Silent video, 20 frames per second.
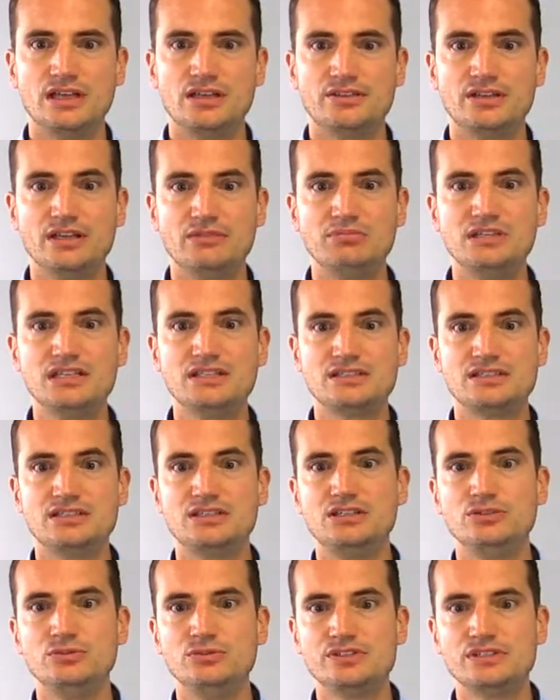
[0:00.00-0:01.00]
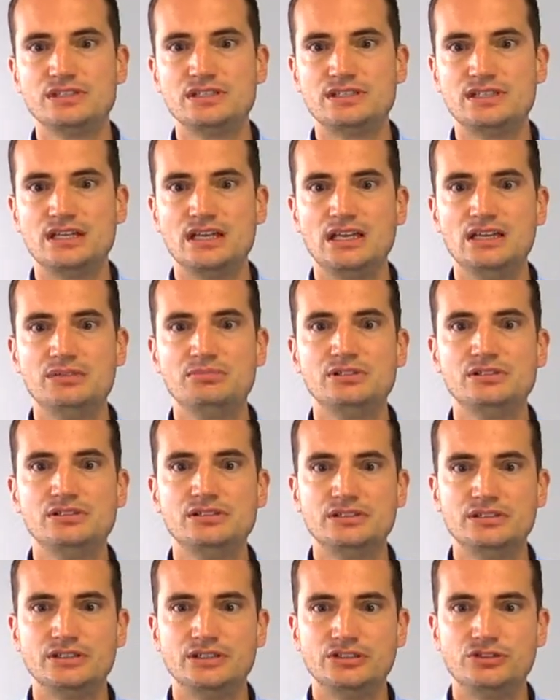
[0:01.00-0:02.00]
That means the user is able
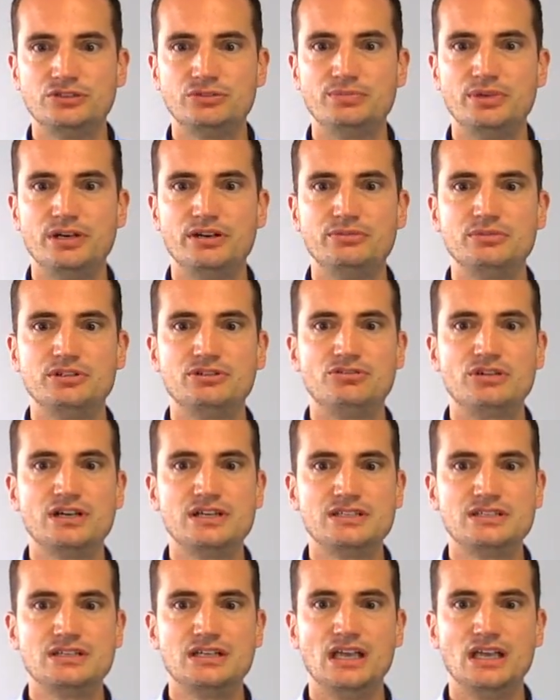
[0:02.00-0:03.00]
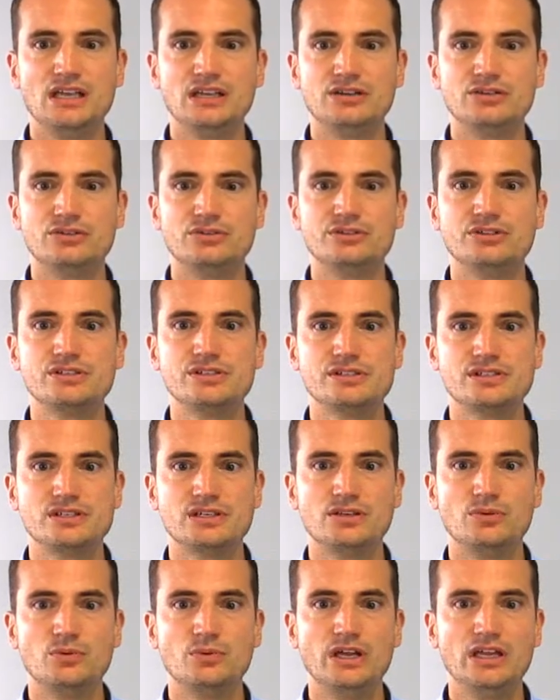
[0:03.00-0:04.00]
to parameterize the encoders
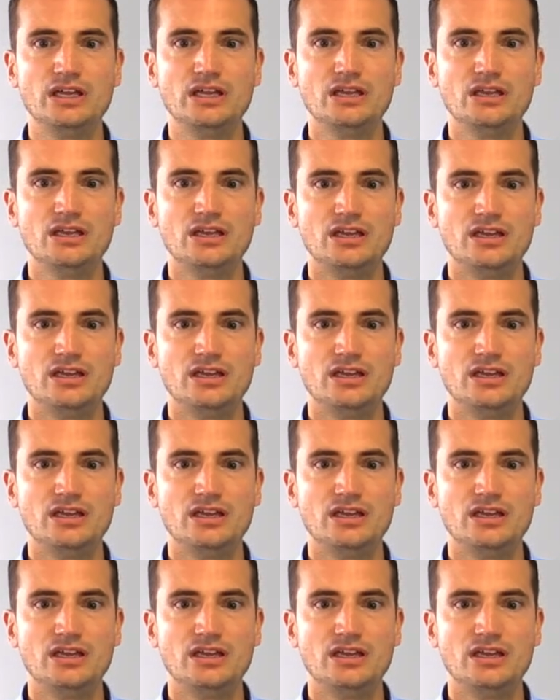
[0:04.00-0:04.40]
in a way